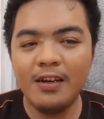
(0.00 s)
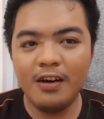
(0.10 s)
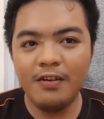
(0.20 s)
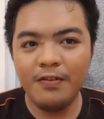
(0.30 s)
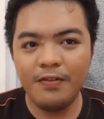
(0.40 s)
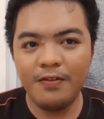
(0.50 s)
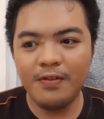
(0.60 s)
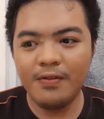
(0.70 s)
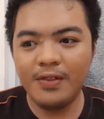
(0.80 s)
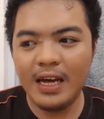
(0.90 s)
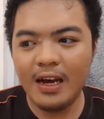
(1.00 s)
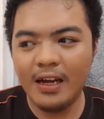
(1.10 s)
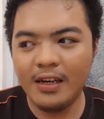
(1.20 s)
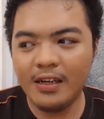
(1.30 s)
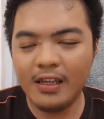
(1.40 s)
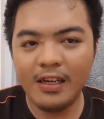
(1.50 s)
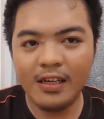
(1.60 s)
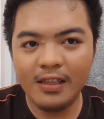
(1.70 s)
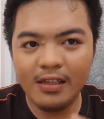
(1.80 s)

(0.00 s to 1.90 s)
enough that, like,